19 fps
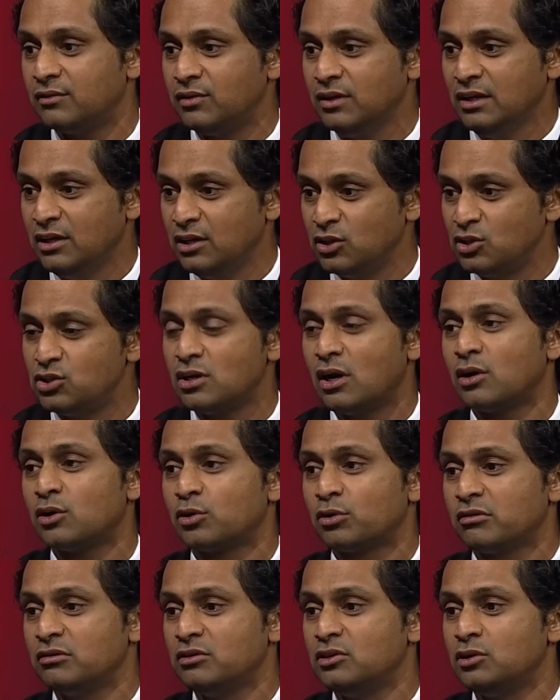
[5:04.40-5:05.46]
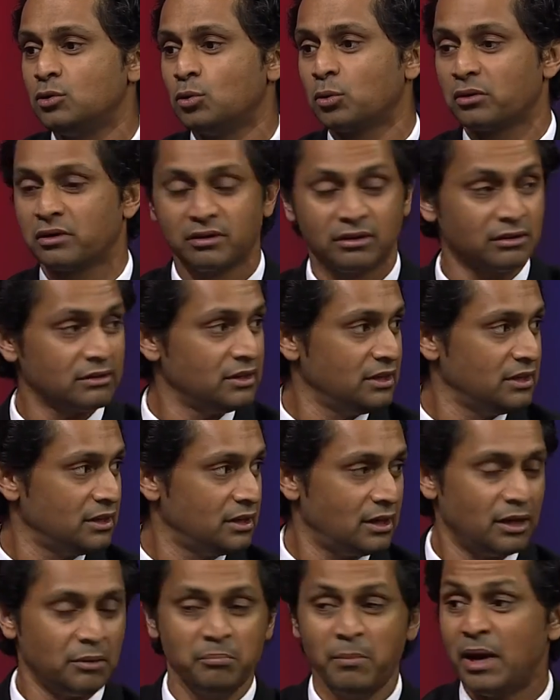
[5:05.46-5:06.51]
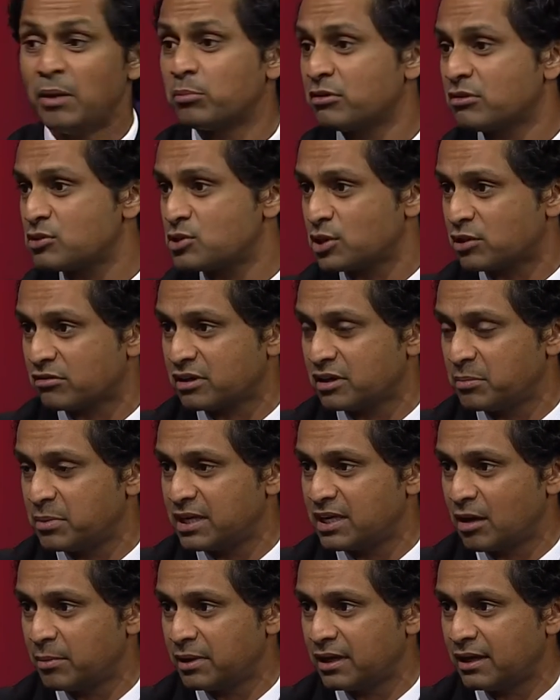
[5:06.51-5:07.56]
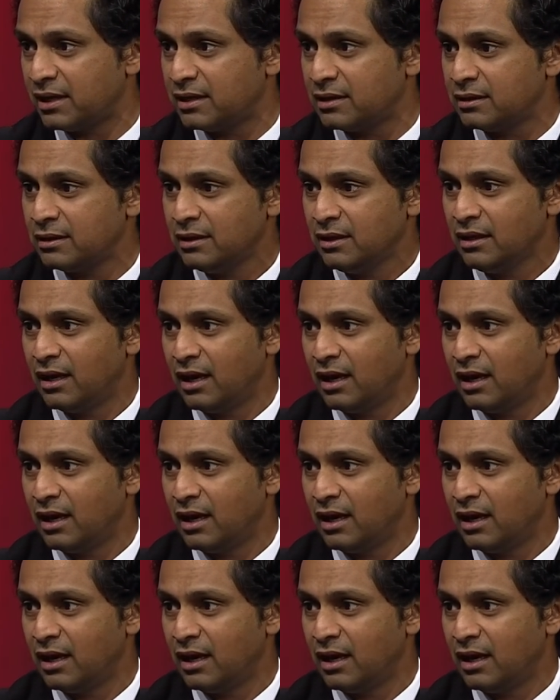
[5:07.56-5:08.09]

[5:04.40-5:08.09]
of younger, newer uh, members that are going to be coming in.